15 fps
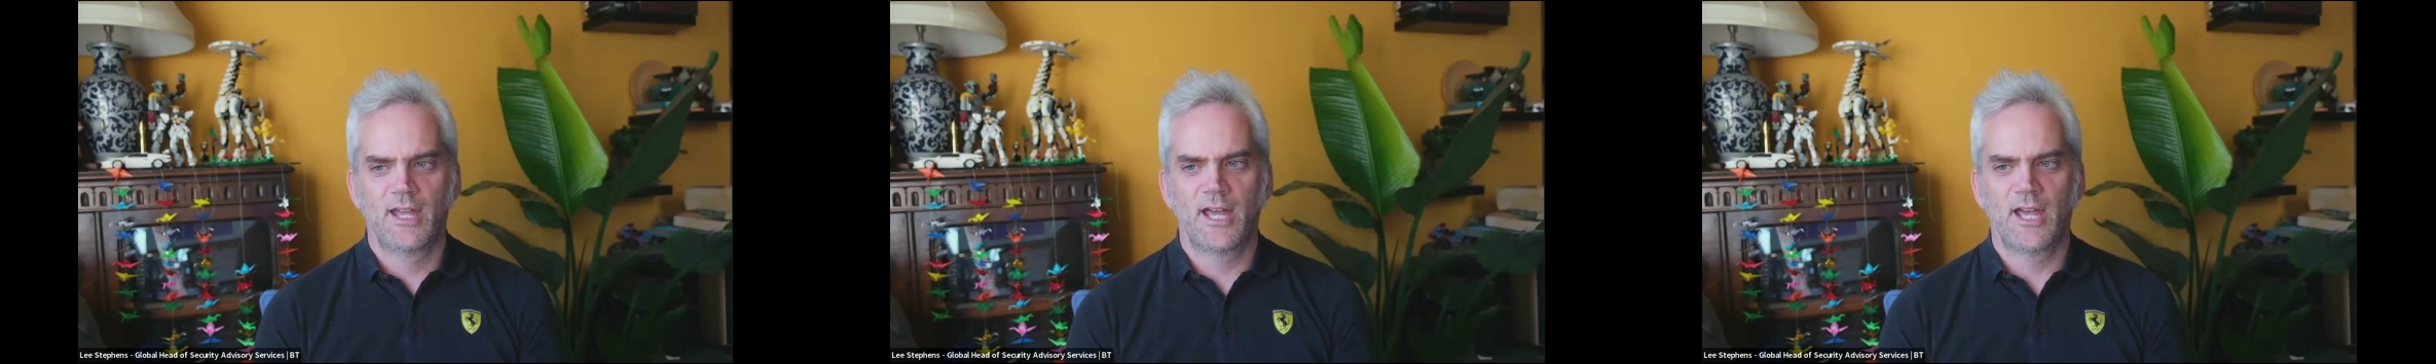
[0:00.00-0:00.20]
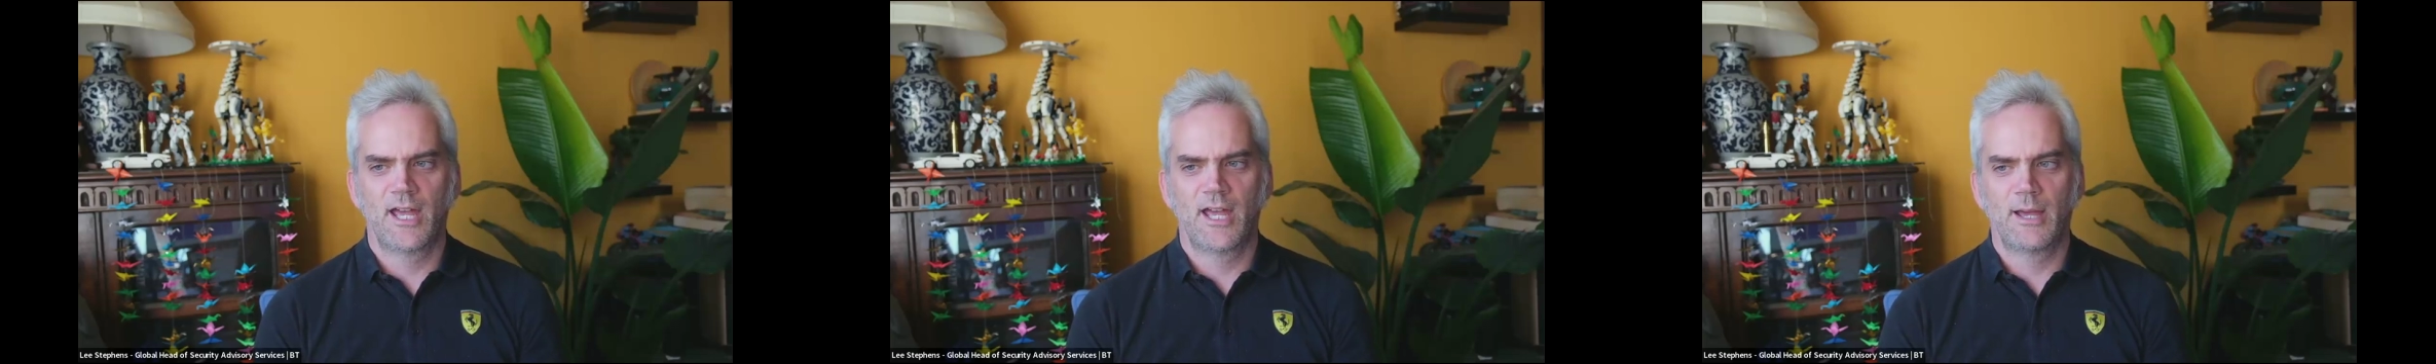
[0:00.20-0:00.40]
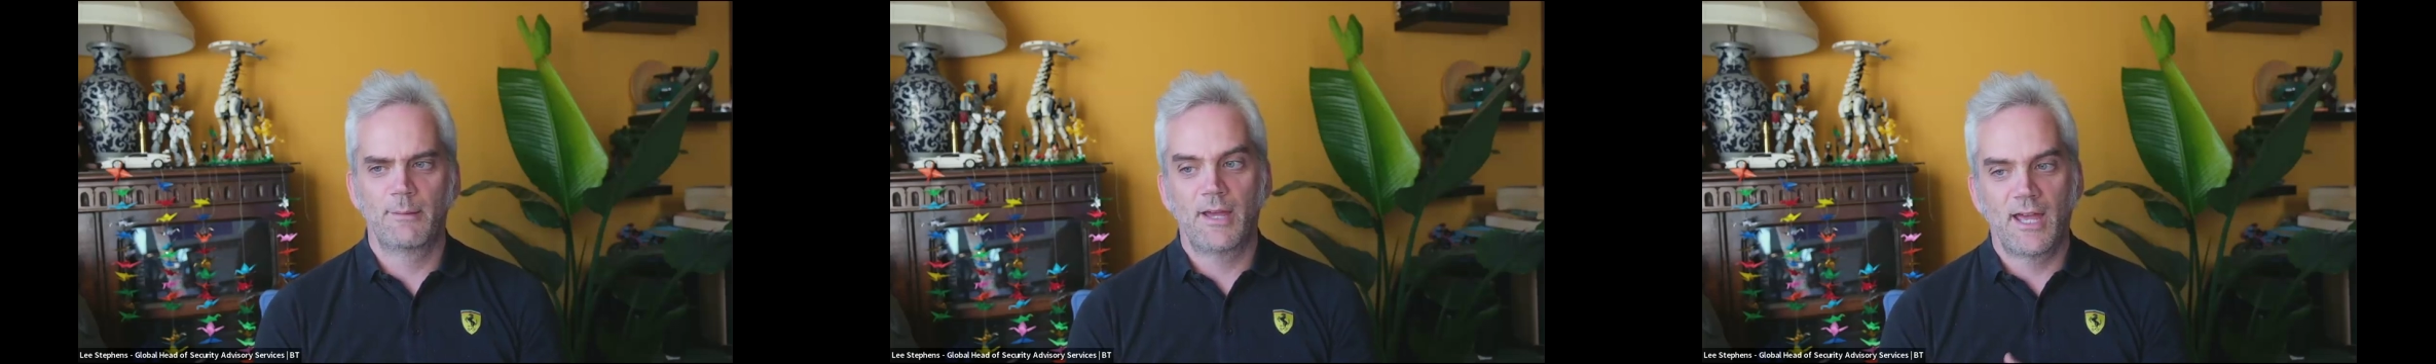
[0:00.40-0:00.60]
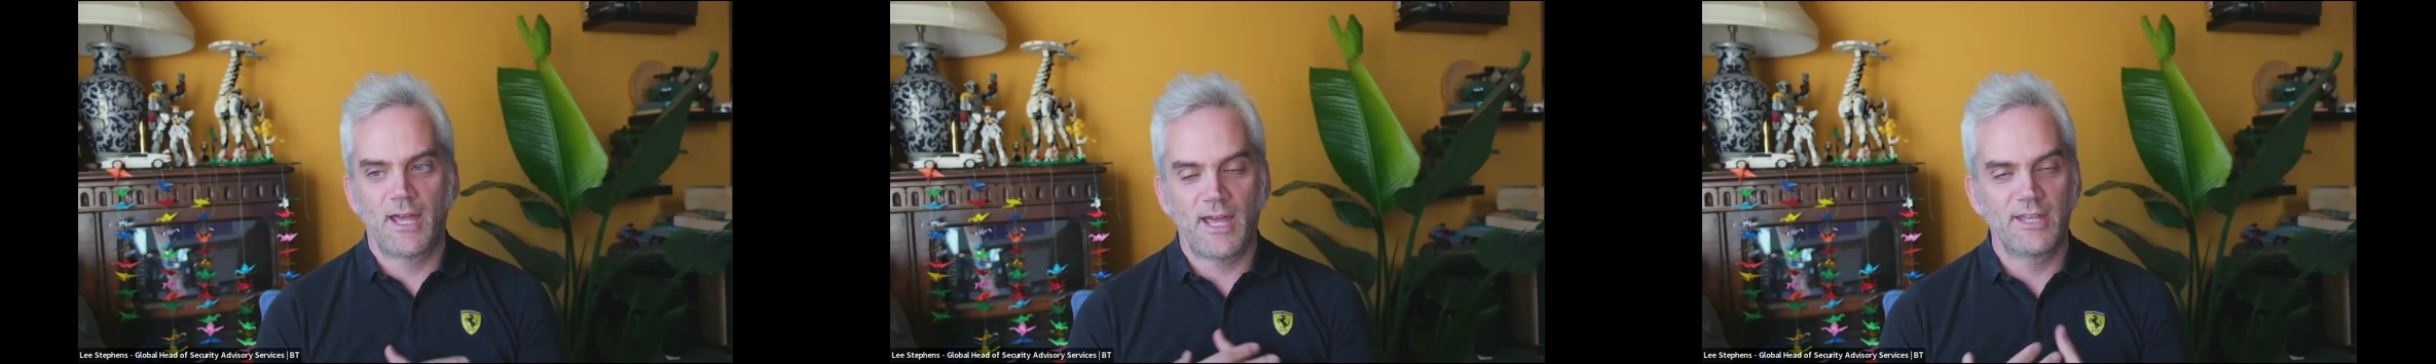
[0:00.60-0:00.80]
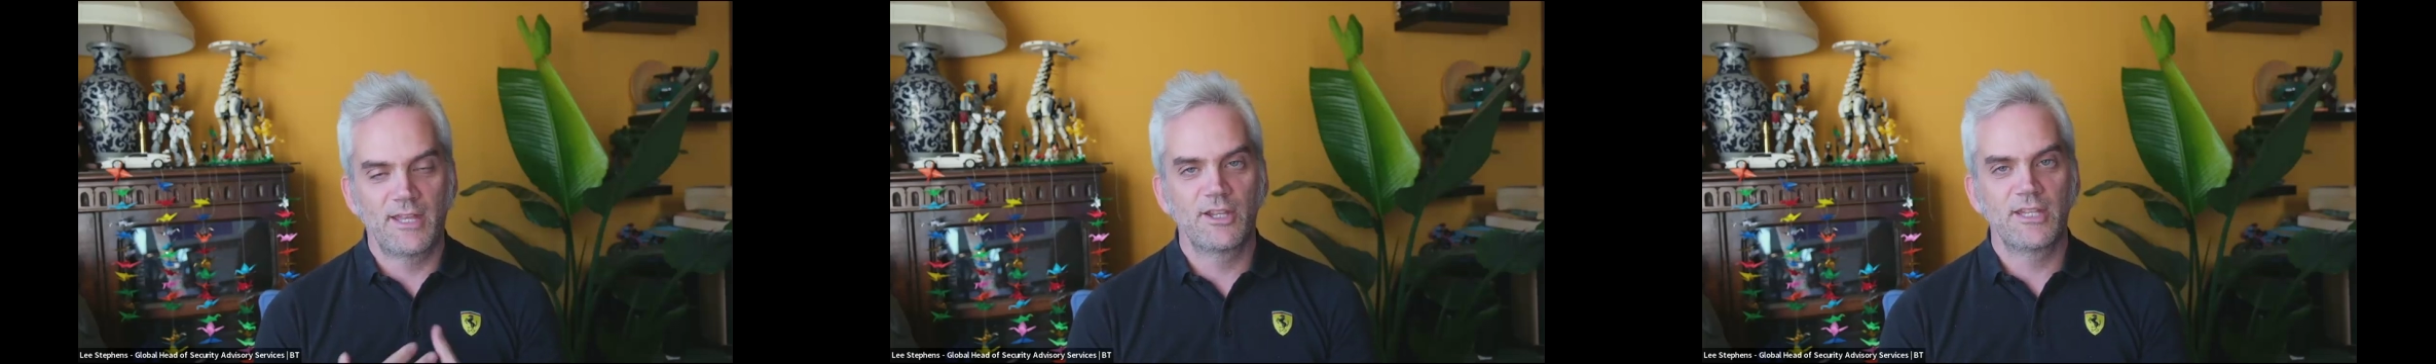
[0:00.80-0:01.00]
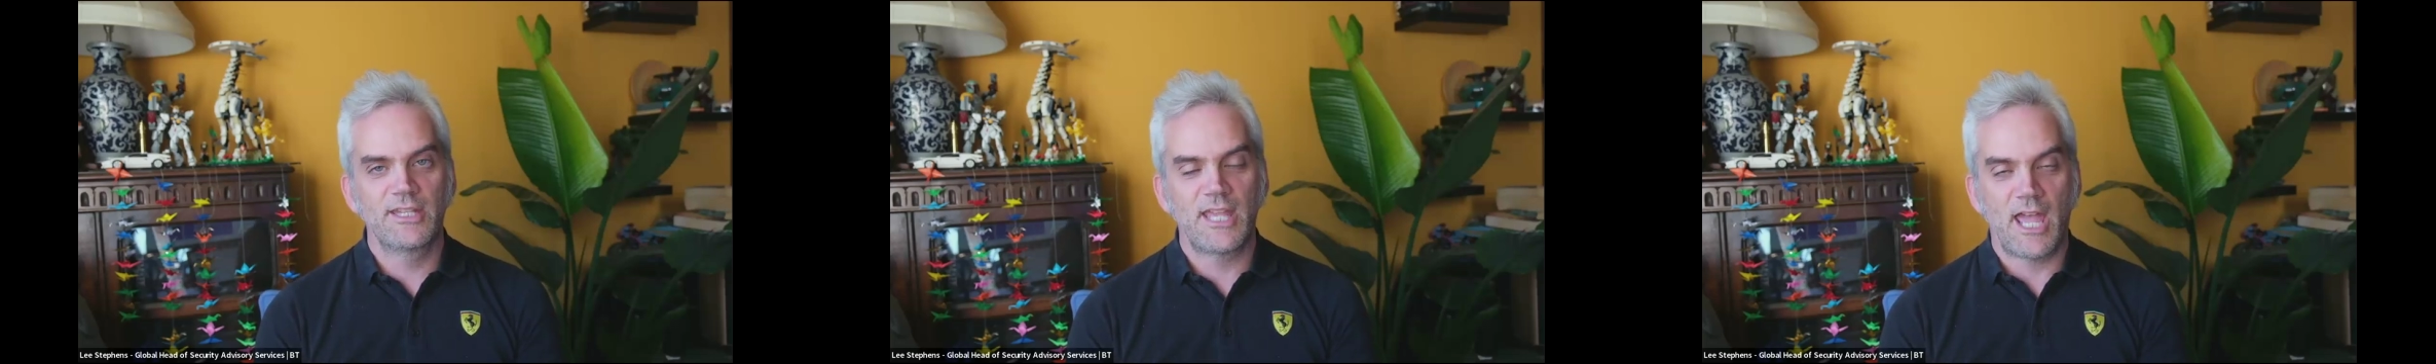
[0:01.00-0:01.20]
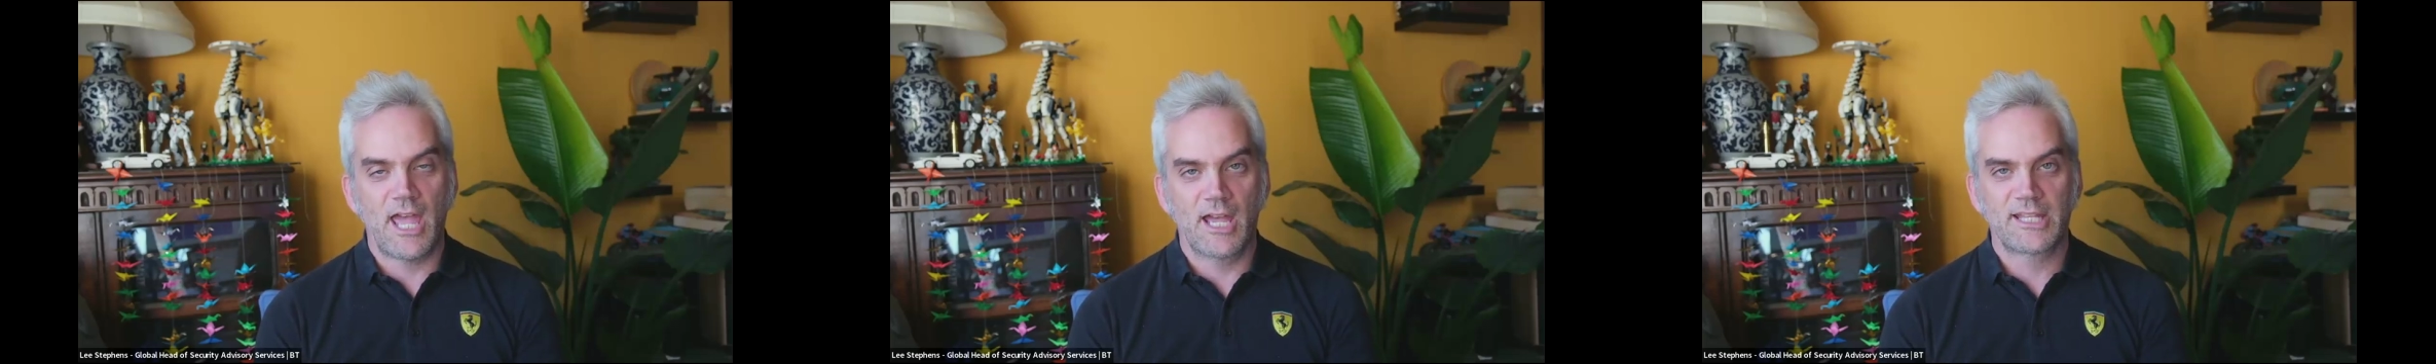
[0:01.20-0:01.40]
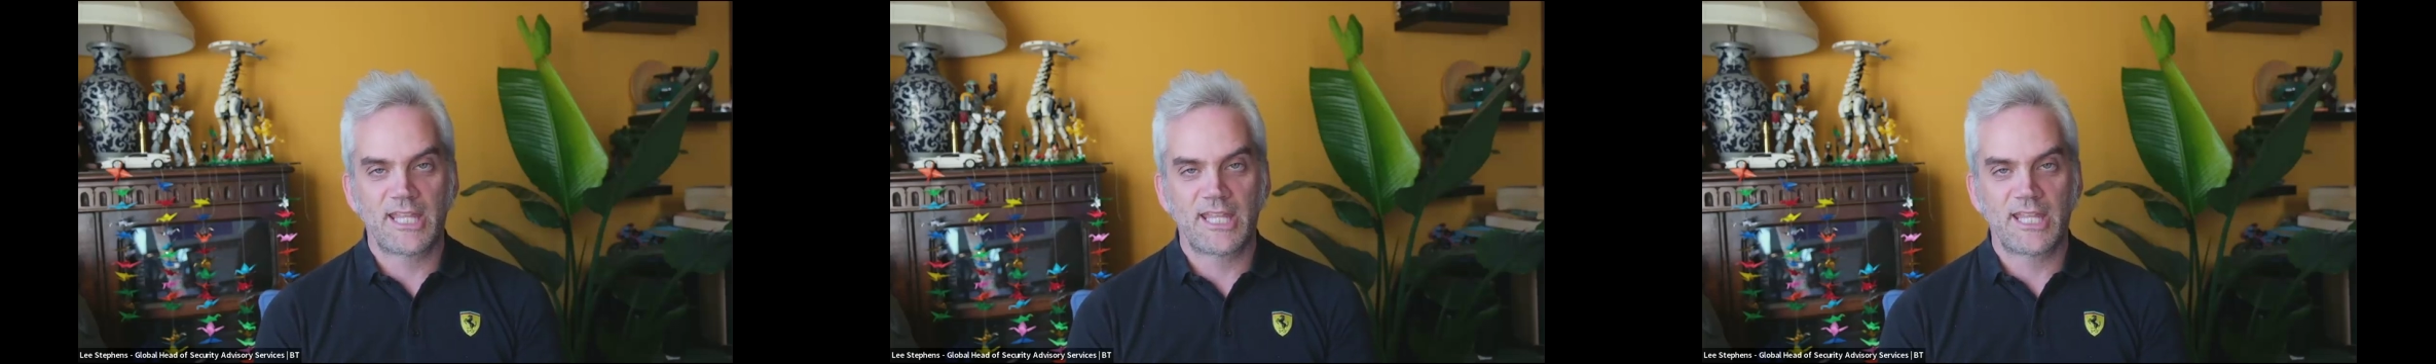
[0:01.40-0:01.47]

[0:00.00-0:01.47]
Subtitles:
and the